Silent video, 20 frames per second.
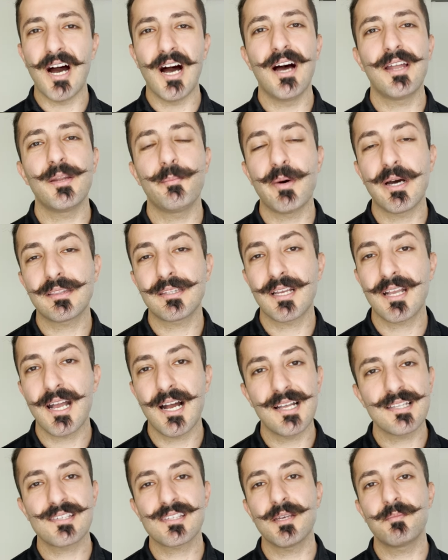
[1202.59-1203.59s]
on about the
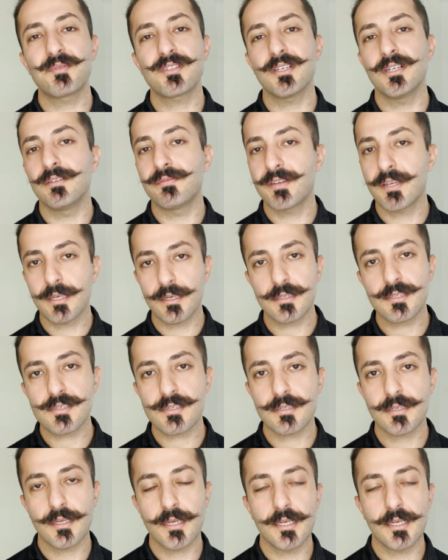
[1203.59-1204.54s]
concepts of KISS